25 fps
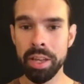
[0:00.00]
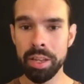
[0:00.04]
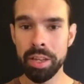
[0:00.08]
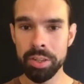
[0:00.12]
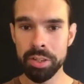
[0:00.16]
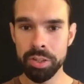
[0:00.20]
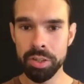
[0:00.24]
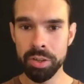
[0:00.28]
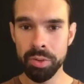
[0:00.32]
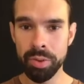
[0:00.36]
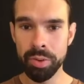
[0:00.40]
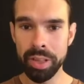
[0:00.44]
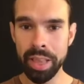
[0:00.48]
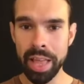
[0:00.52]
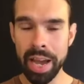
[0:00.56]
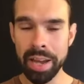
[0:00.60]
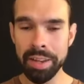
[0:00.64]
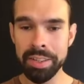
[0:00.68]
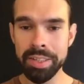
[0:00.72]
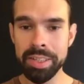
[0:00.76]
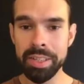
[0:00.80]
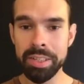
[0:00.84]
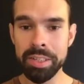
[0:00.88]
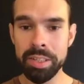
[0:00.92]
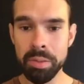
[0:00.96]
to
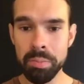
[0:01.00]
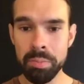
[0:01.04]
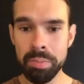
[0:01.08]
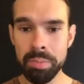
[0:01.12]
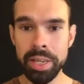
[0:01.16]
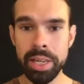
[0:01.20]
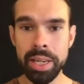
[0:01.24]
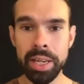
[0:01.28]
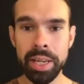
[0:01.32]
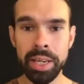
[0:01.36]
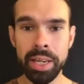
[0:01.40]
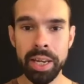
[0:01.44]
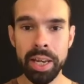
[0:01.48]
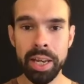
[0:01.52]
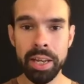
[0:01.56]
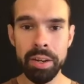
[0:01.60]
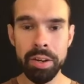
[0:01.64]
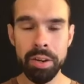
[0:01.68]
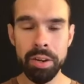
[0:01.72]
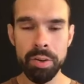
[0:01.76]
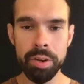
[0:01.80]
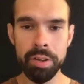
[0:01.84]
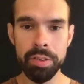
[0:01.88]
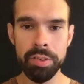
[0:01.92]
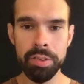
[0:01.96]
relax into being and
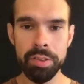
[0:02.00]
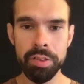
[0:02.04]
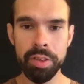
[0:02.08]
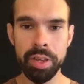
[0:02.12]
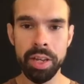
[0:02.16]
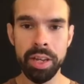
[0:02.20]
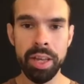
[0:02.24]
noticing.